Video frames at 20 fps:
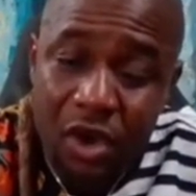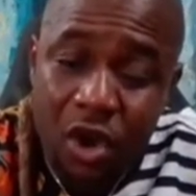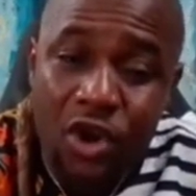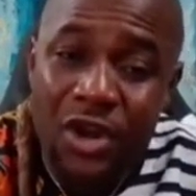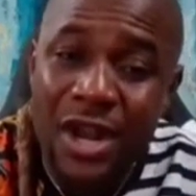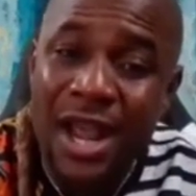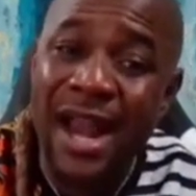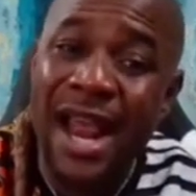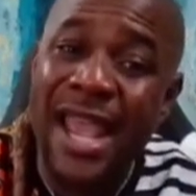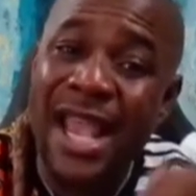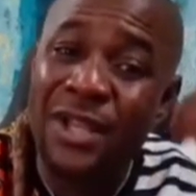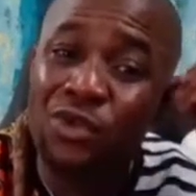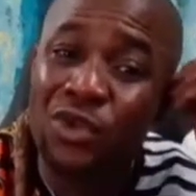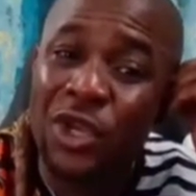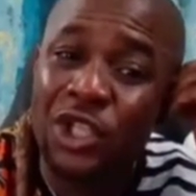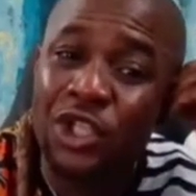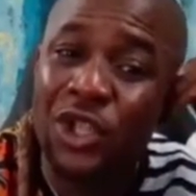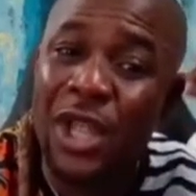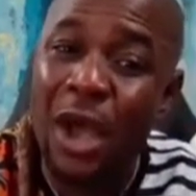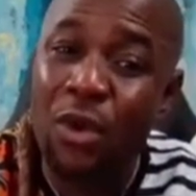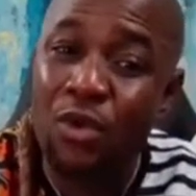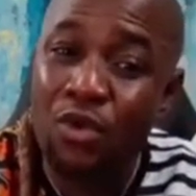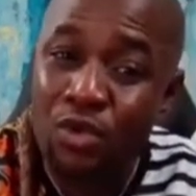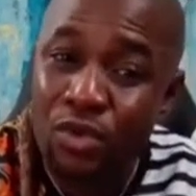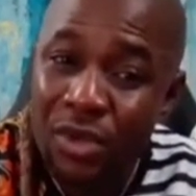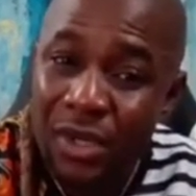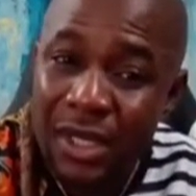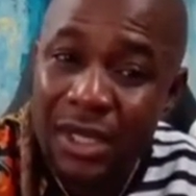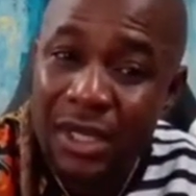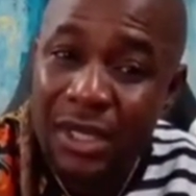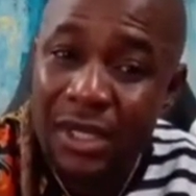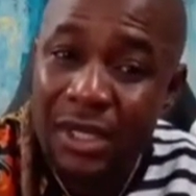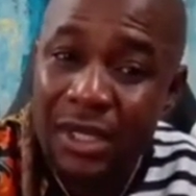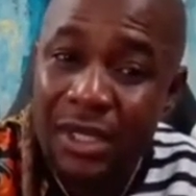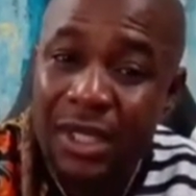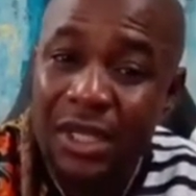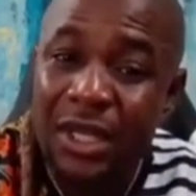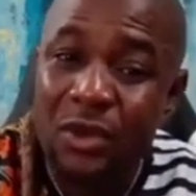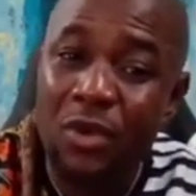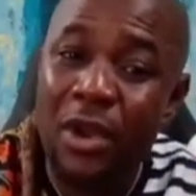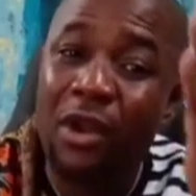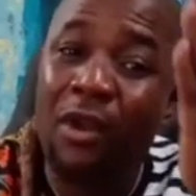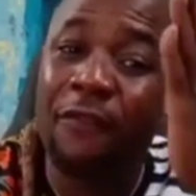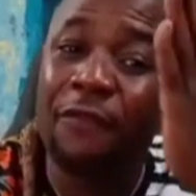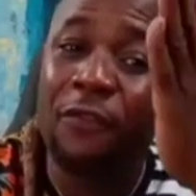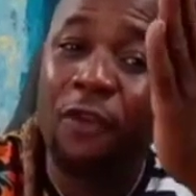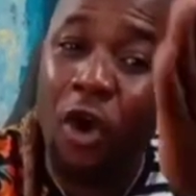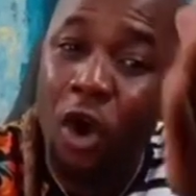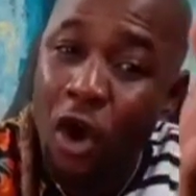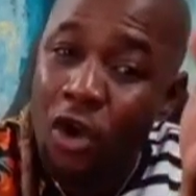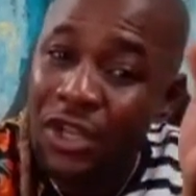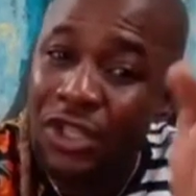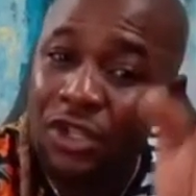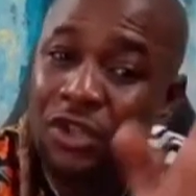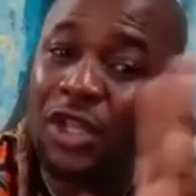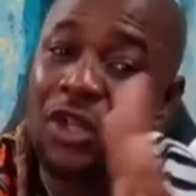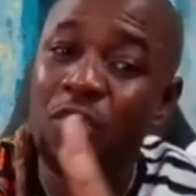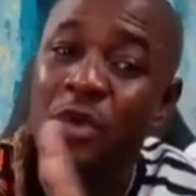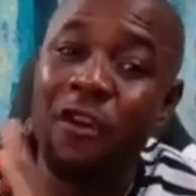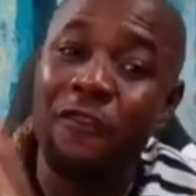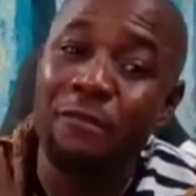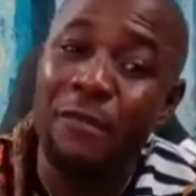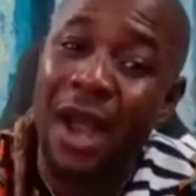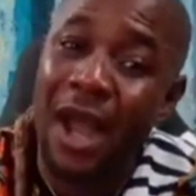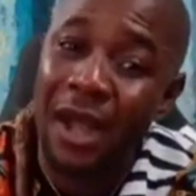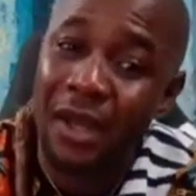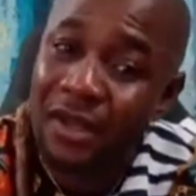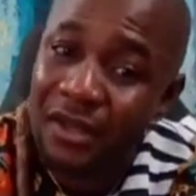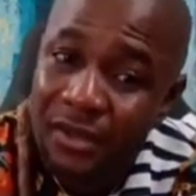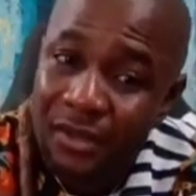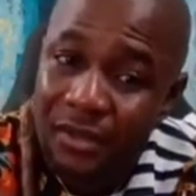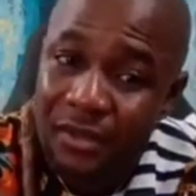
ona na education ya wu. The way of God is not the way of man.